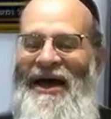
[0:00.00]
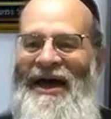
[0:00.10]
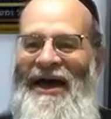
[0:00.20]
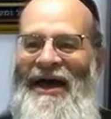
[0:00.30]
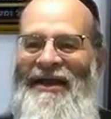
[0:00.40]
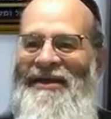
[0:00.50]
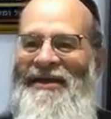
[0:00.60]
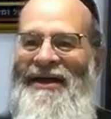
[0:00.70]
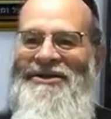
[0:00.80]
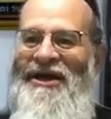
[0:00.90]
And
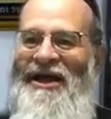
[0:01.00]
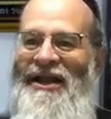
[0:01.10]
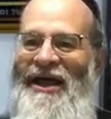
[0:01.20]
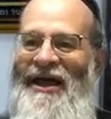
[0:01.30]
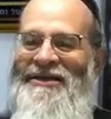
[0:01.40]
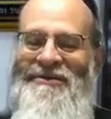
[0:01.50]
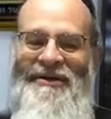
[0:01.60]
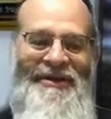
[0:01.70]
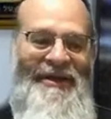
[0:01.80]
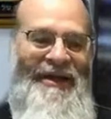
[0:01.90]
that gel has
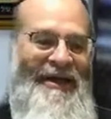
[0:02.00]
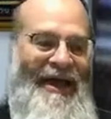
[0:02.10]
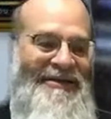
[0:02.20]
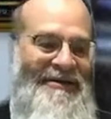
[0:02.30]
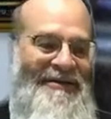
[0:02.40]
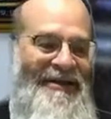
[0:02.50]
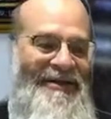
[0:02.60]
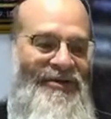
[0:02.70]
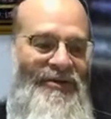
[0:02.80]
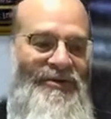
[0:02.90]
with it
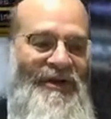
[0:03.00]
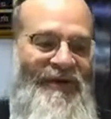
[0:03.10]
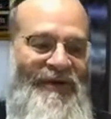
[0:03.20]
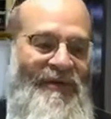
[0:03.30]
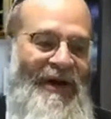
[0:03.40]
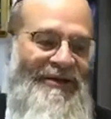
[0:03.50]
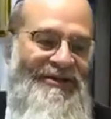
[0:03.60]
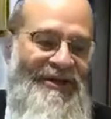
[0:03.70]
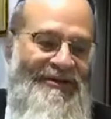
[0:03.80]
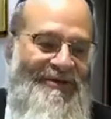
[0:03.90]
two different
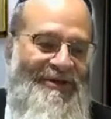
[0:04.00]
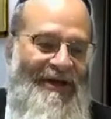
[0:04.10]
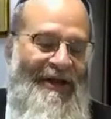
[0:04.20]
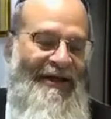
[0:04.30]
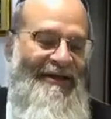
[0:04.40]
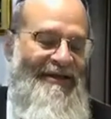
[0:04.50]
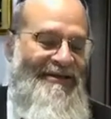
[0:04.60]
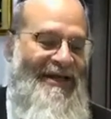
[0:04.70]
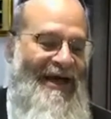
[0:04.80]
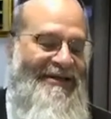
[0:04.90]
questions which I'd like to
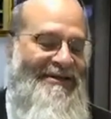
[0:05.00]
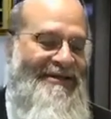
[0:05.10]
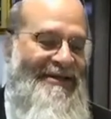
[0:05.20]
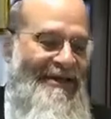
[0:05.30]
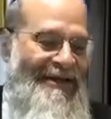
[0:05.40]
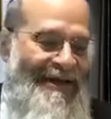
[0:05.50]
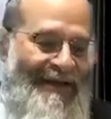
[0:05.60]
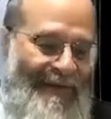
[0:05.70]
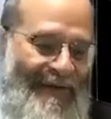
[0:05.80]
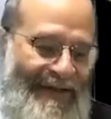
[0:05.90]
discuss.
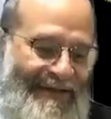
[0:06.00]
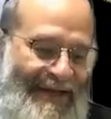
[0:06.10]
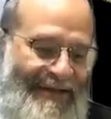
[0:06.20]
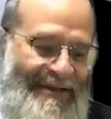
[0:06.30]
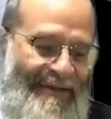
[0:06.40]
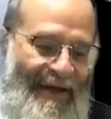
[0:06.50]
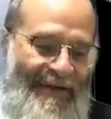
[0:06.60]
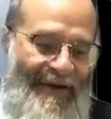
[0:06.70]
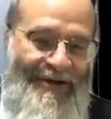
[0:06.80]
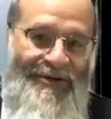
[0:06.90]
Then we're going to discuss some
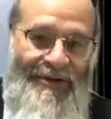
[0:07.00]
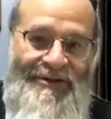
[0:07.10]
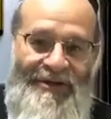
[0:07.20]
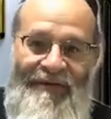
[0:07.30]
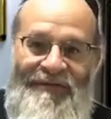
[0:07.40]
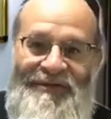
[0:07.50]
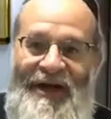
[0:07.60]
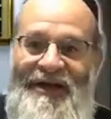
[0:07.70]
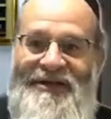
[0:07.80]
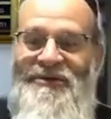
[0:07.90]
other issues of
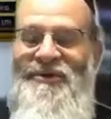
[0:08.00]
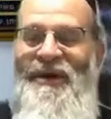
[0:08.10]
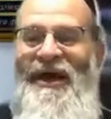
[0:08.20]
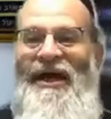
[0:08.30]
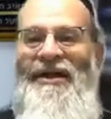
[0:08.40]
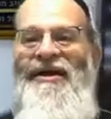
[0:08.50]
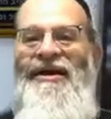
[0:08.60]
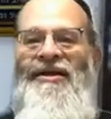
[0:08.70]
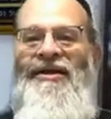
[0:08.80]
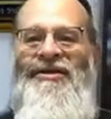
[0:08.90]
Shabbos which we had
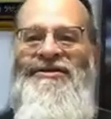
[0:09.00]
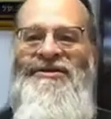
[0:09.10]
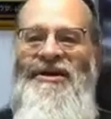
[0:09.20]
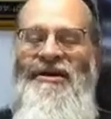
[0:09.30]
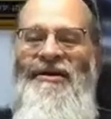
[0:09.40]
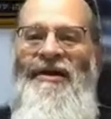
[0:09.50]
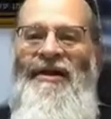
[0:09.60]
this year.